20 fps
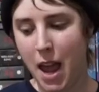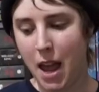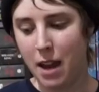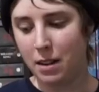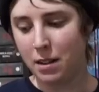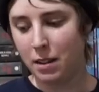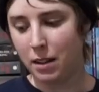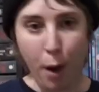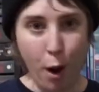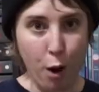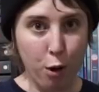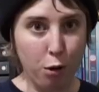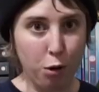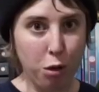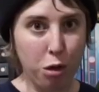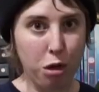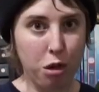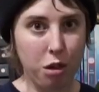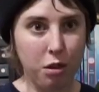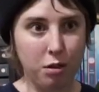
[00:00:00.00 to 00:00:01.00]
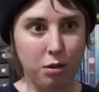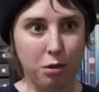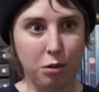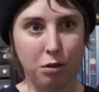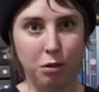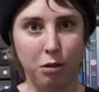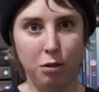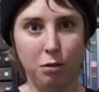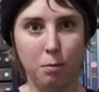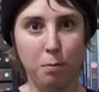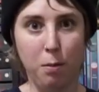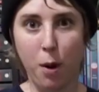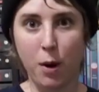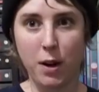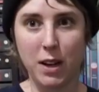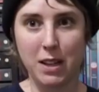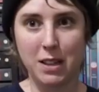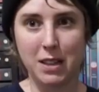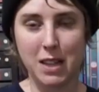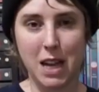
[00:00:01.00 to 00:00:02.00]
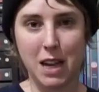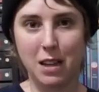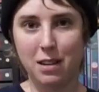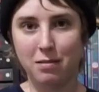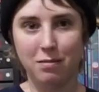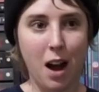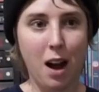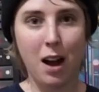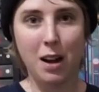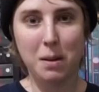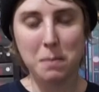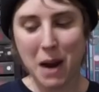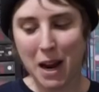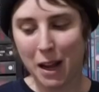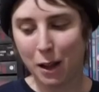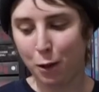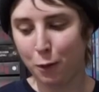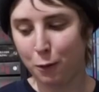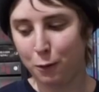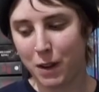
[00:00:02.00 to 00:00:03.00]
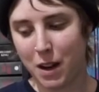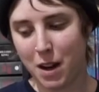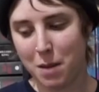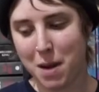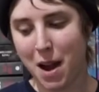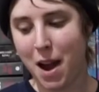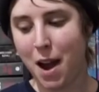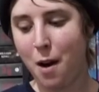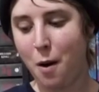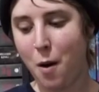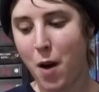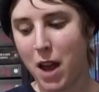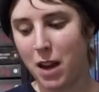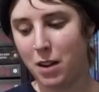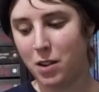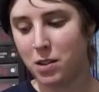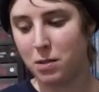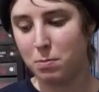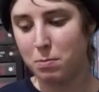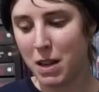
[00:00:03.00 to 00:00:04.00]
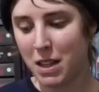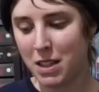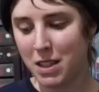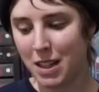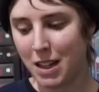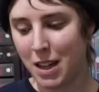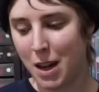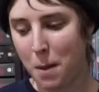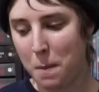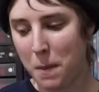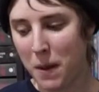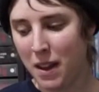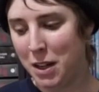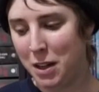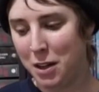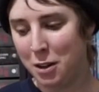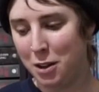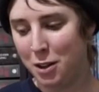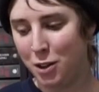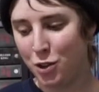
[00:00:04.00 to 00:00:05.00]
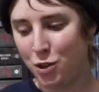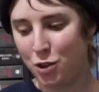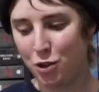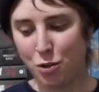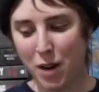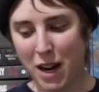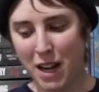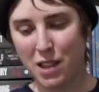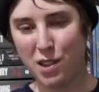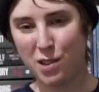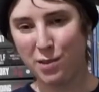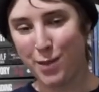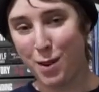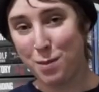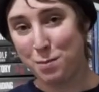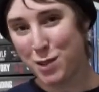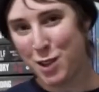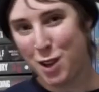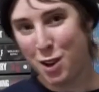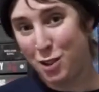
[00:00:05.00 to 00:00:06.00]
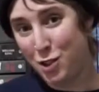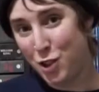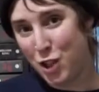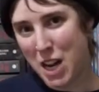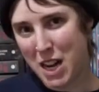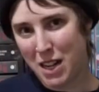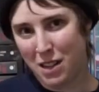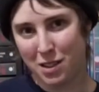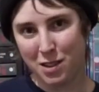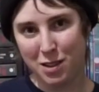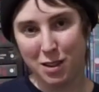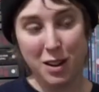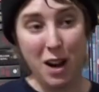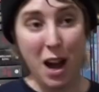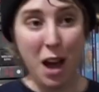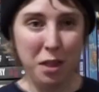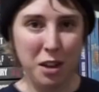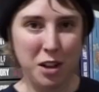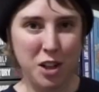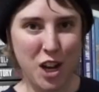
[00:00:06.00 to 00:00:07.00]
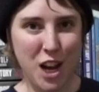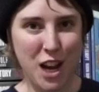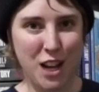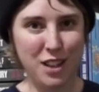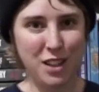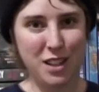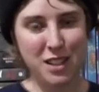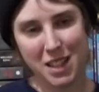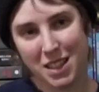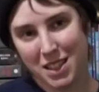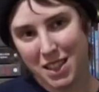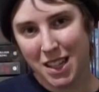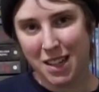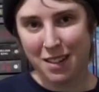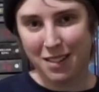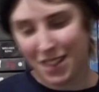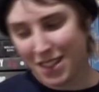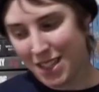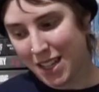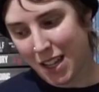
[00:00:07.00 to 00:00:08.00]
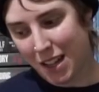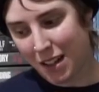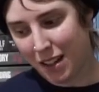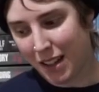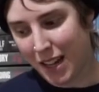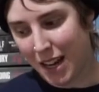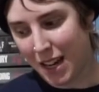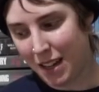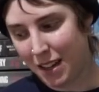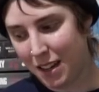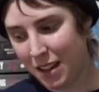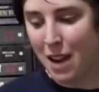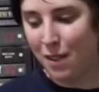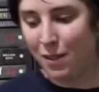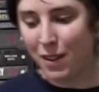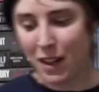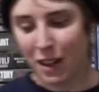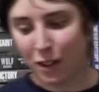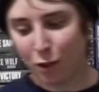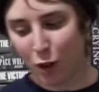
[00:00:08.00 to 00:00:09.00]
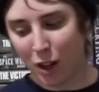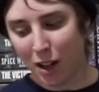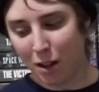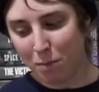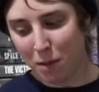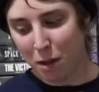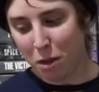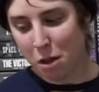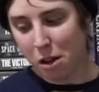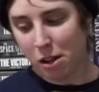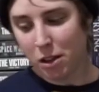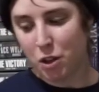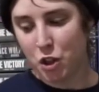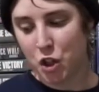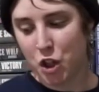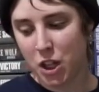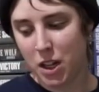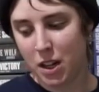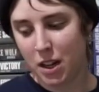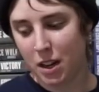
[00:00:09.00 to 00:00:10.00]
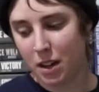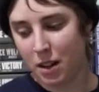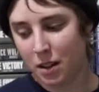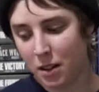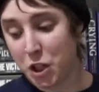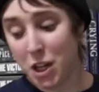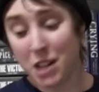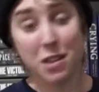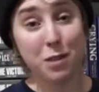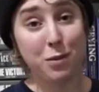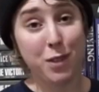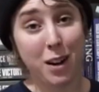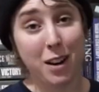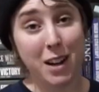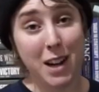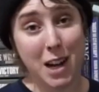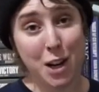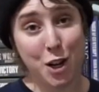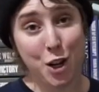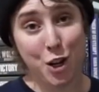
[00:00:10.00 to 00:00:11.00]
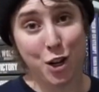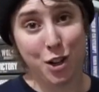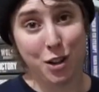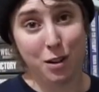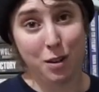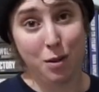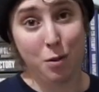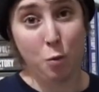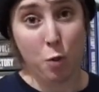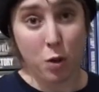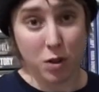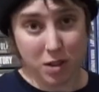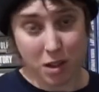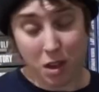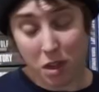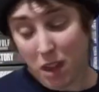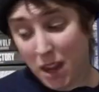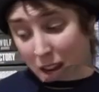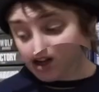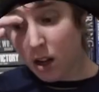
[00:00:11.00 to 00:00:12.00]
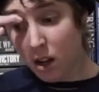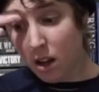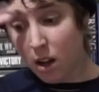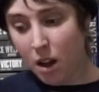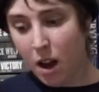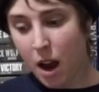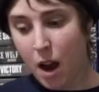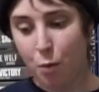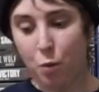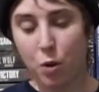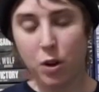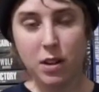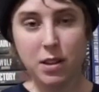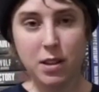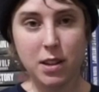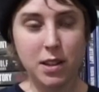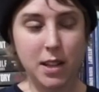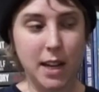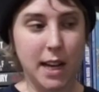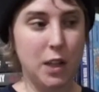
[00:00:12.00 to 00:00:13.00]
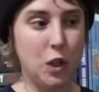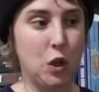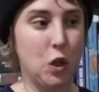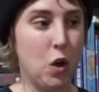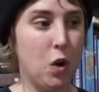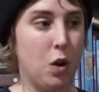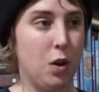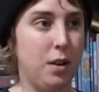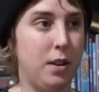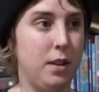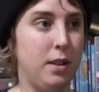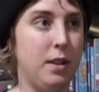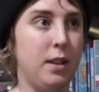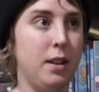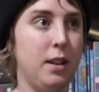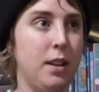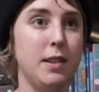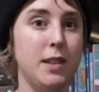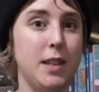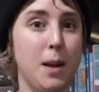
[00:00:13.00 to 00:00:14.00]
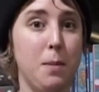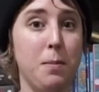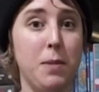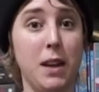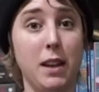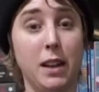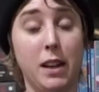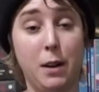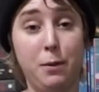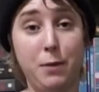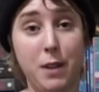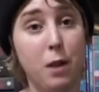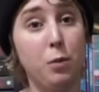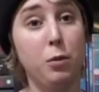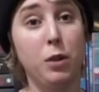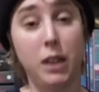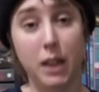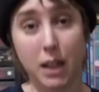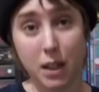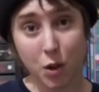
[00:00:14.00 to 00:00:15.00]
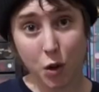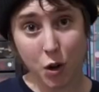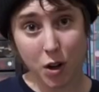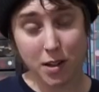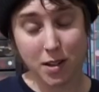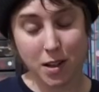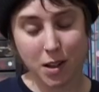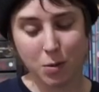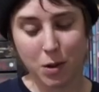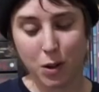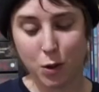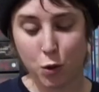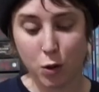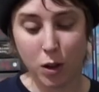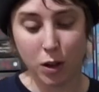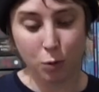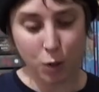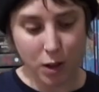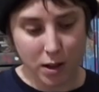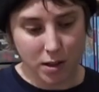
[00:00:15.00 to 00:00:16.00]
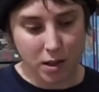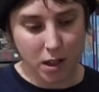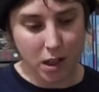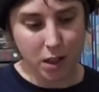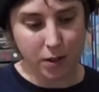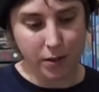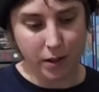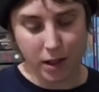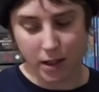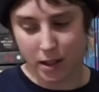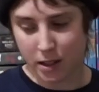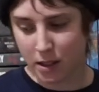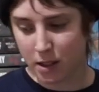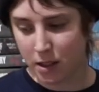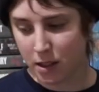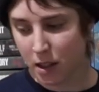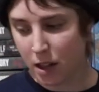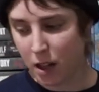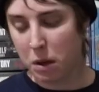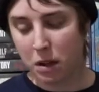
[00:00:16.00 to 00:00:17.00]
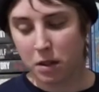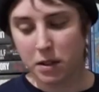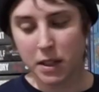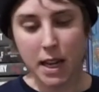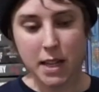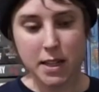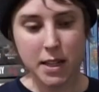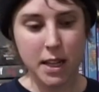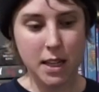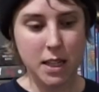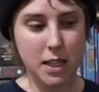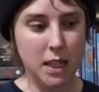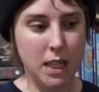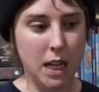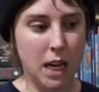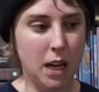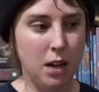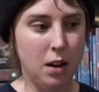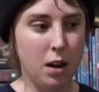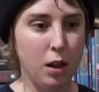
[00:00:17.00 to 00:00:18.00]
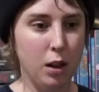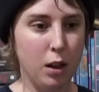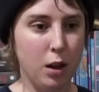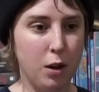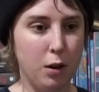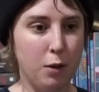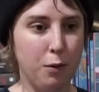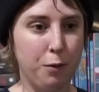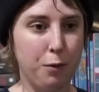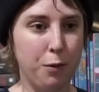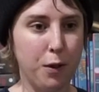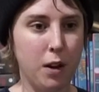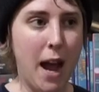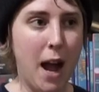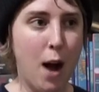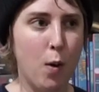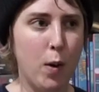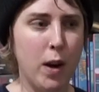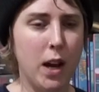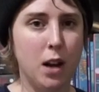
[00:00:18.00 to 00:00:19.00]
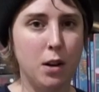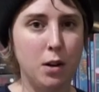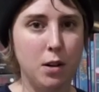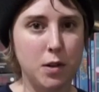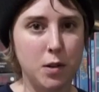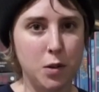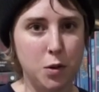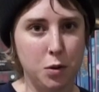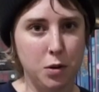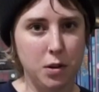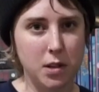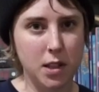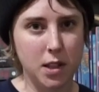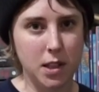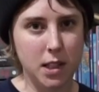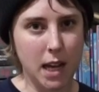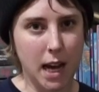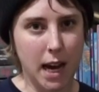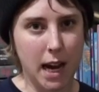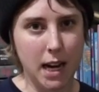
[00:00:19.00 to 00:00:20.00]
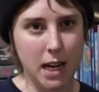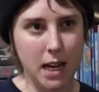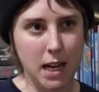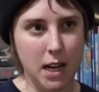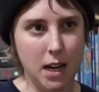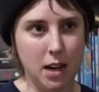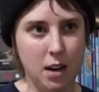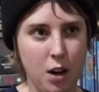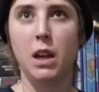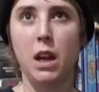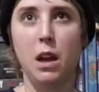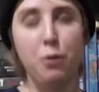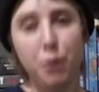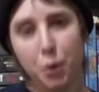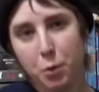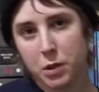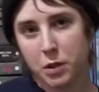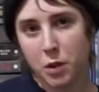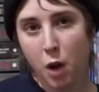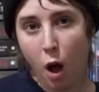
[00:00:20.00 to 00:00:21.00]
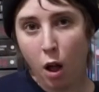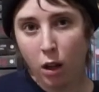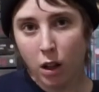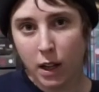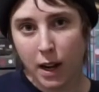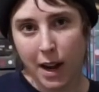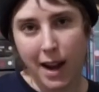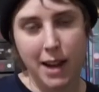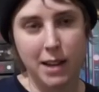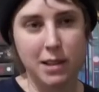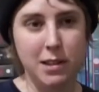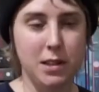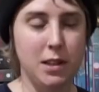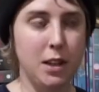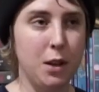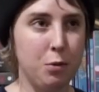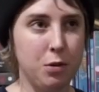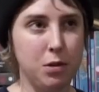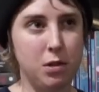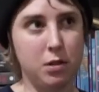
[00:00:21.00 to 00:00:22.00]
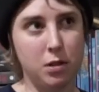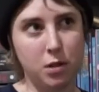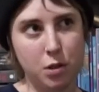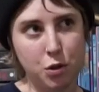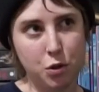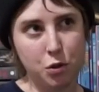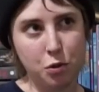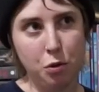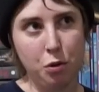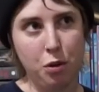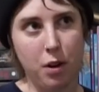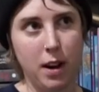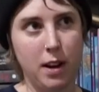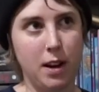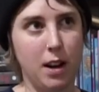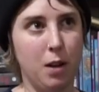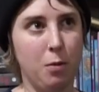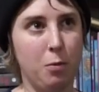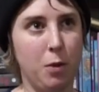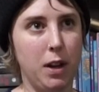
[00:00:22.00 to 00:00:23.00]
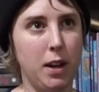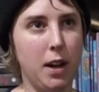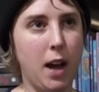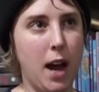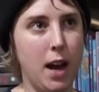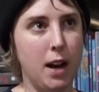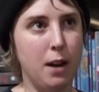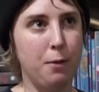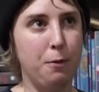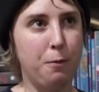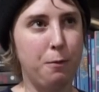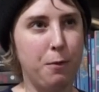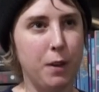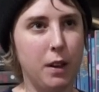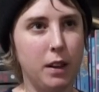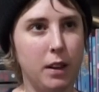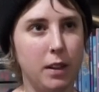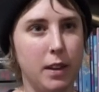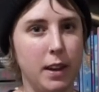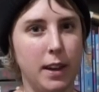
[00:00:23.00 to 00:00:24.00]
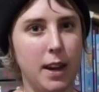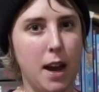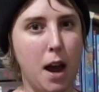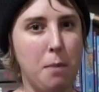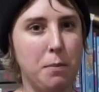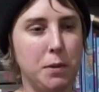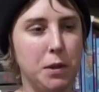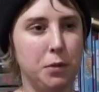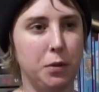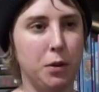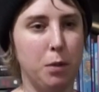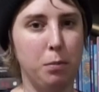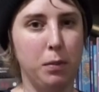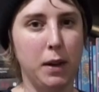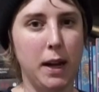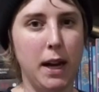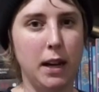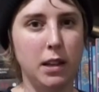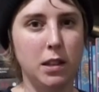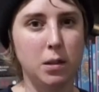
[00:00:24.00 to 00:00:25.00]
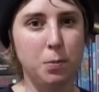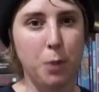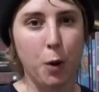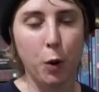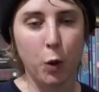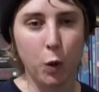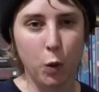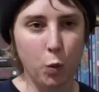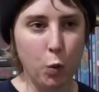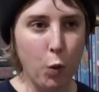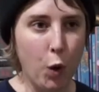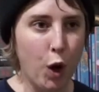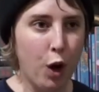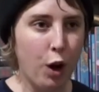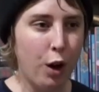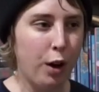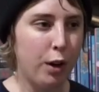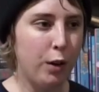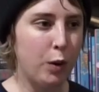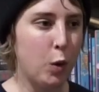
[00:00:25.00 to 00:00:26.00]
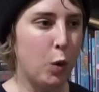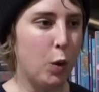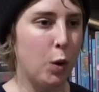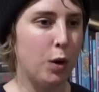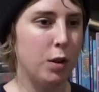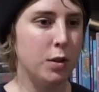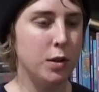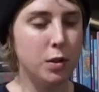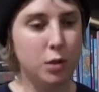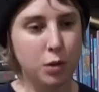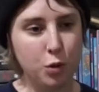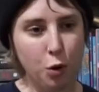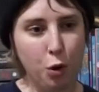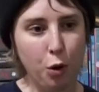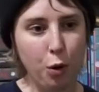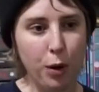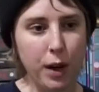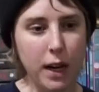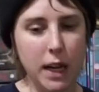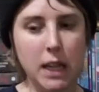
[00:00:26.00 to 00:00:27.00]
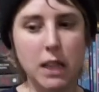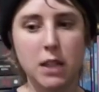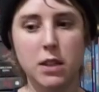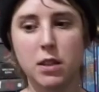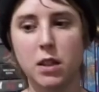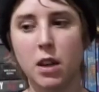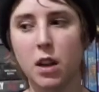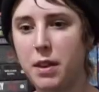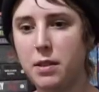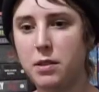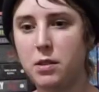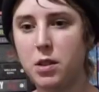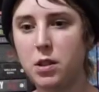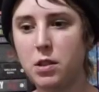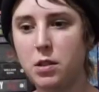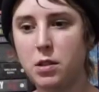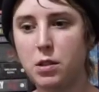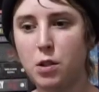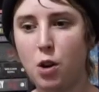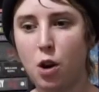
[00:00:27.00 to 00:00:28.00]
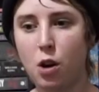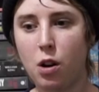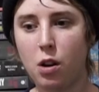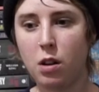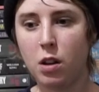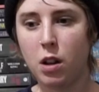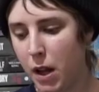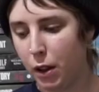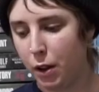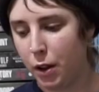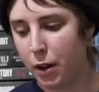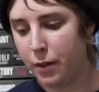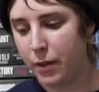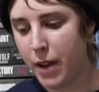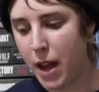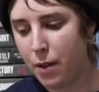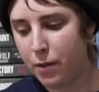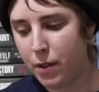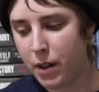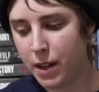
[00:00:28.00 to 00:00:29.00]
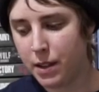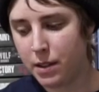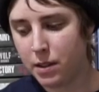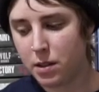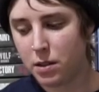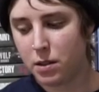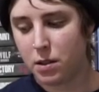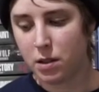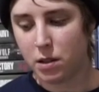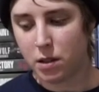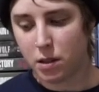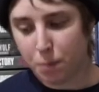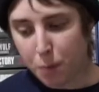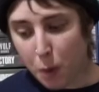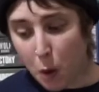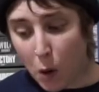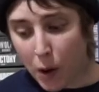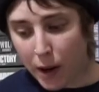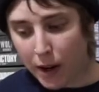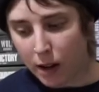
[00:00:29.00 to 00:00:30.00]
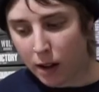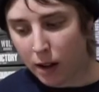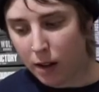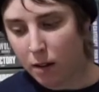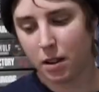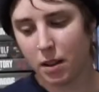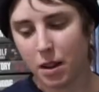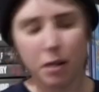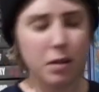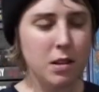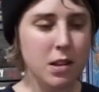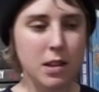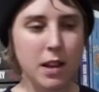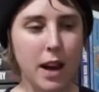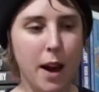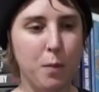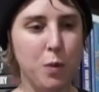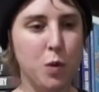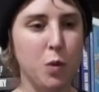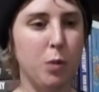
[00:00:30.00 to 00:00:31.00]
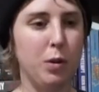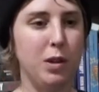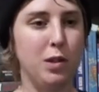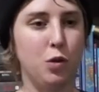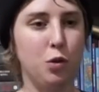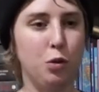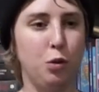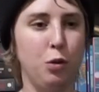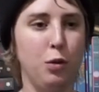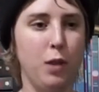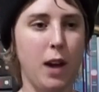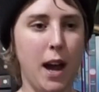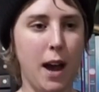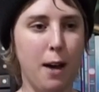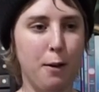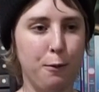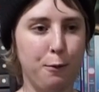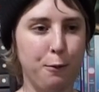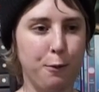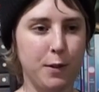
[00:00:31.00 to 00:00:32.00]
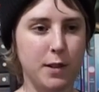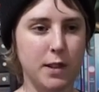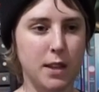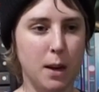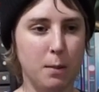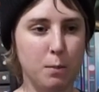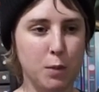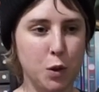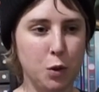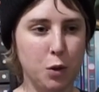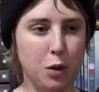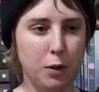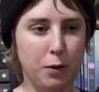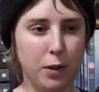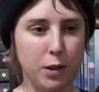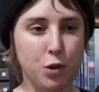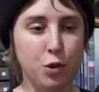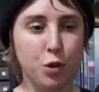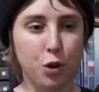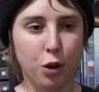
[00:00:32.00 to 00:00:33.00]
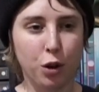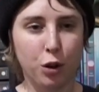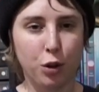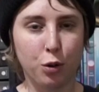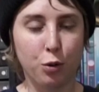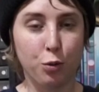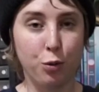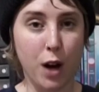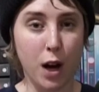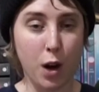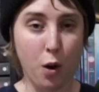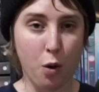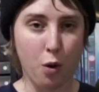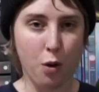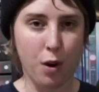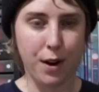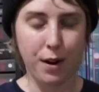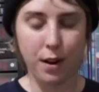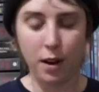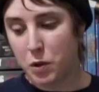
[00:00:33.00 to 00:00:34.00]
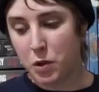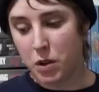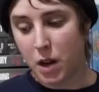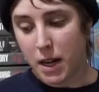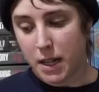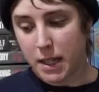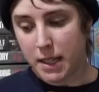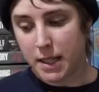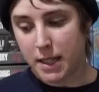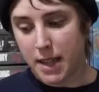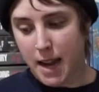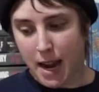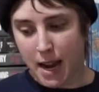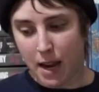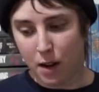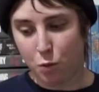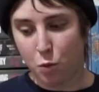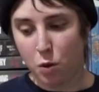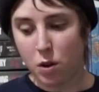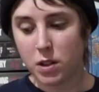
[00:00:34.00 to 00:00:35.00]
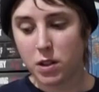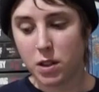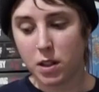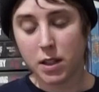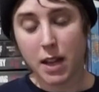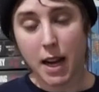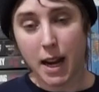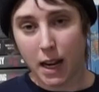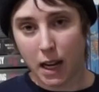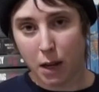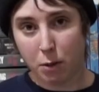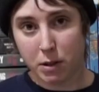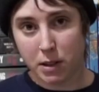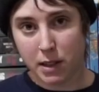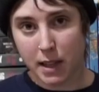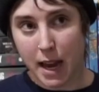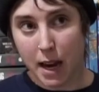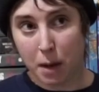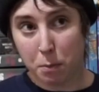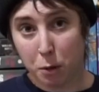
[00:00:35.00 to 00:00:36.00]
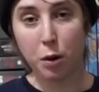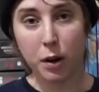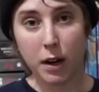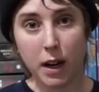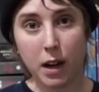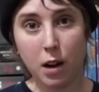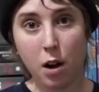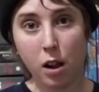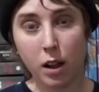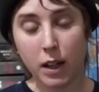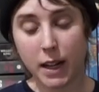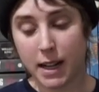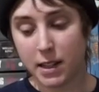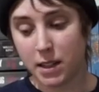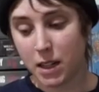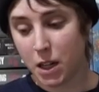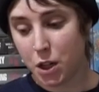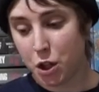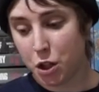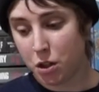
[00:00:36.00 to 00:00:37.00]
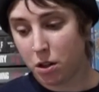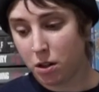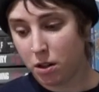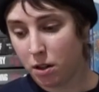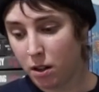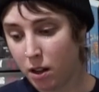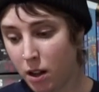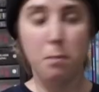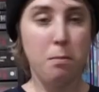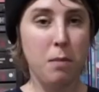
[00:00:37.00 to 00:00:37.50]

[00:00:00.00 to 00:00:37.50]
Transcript: and both to bodies that aren't male or female, and just mixing up, you know, traits from certain genders on other genders, etc., etc. Like, even in Greek mythology, gender variation was a thing. I wanted to touch on something that I found really interesting when doing research for this, because as I said, a lot of how we understood society, if it was colonized, it was destroyed, and we kind of fill in the gaps from like spoken word or stories. There's just not a lot of evidence to support it. There is times where we do have some sort of historical record to understand what society was like pre-colonization.